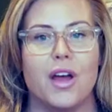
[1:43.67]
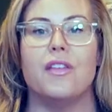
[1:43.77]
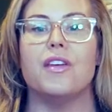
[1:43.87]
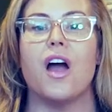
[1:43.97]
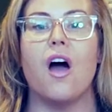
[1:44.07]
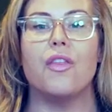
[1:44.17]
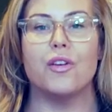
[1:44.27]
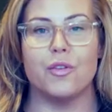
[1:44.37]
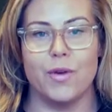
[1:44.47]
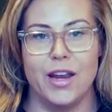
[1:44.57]
The other
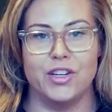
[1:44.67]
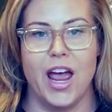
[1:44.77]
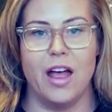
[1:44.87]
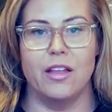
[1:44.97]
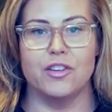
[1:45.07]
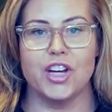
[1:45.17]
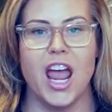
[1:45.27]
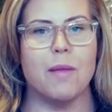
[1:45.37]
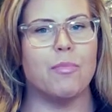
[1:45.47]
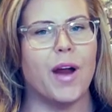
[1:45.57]
great challenge,
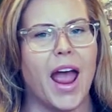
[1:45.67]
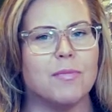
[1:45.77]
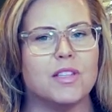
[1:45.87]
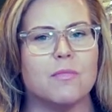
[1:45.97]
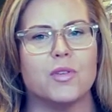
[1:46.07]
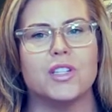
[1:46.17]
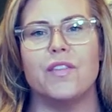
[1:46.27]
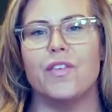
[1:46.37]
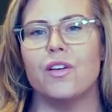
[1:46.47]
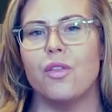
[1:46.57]
and perhaps the most
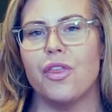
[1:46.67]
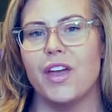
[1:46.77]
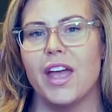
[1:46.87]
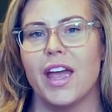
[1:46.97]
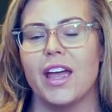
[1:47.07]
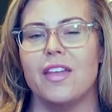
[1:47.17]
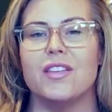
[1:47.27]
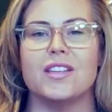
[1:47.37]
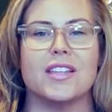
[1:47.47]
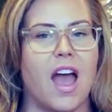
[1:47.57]
difficult thing in
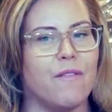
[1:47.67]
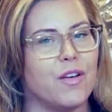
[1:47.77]
this Cafe